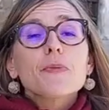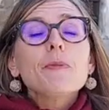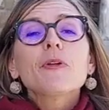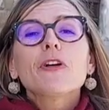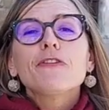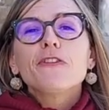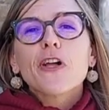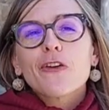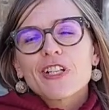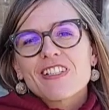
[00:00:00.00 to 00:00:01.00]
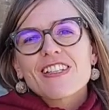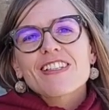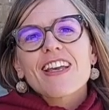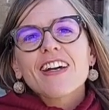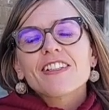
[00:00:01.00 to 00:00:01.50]
The people of
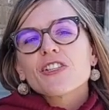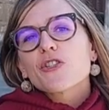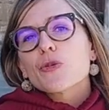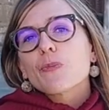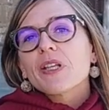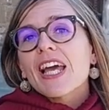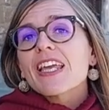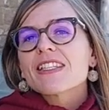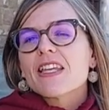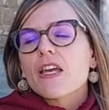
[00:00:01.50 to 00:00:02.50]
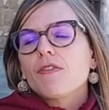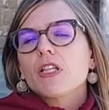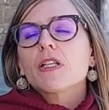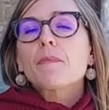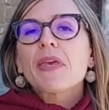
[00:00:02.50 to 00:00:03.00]
Florence decided to place
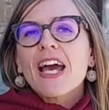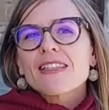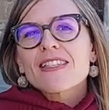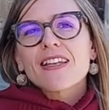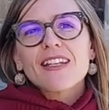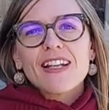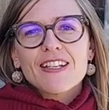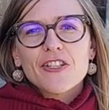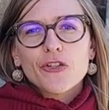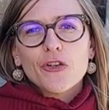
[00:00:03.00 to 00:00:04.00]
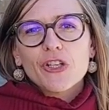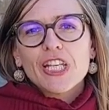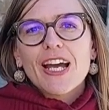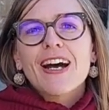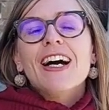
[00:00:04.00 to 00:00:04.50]
David in Piazza della
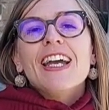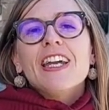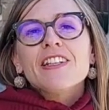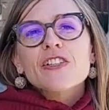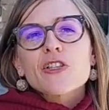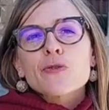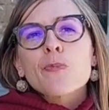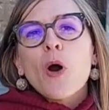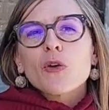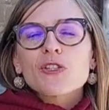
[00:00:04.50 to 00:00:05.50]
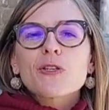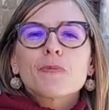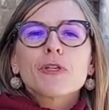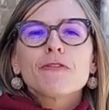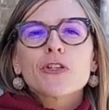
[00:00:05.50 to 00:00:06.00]
Signoria, in the spot
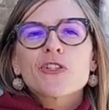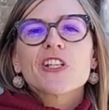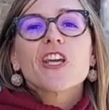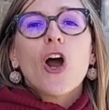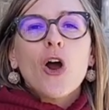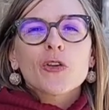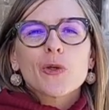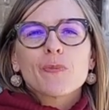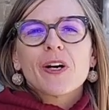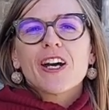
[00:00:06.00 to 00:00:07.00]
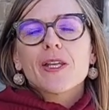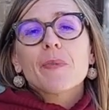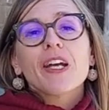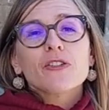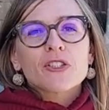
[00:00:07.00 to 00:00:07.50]
previously
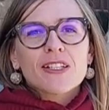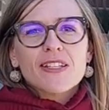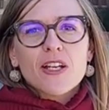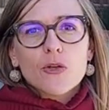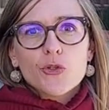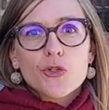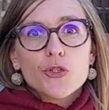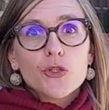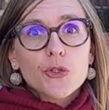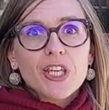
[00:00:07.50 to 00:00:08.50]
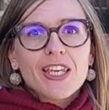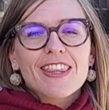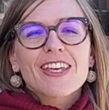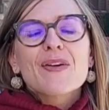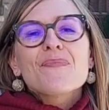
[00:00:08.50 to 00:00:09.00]
occupied by Donatello's
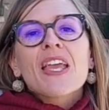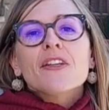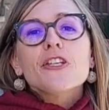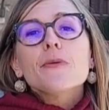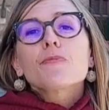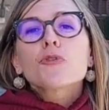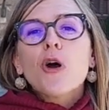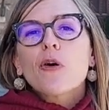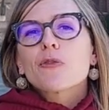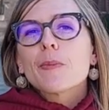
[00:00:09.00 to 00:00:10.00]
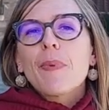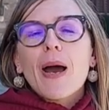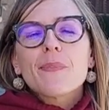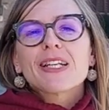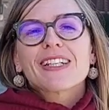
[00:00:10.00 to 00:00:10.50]
Judith. The
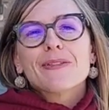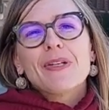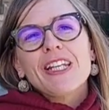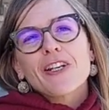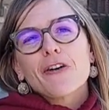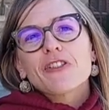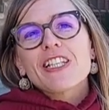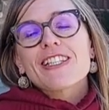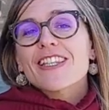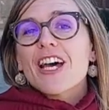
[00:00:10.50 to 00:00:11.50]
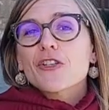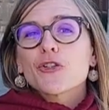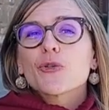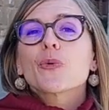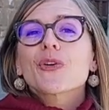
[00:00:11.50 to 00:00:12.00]
pro-Republican meaning of this
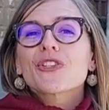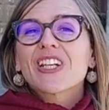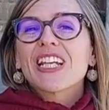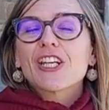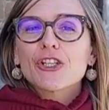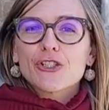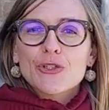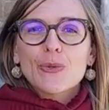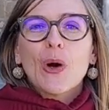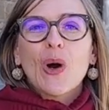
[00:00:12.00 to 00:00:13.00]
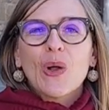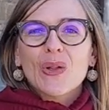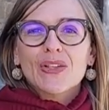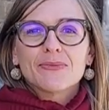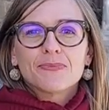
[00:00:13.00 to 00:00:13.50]
statue was clear to
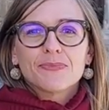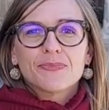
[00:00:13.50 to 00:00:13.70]
all.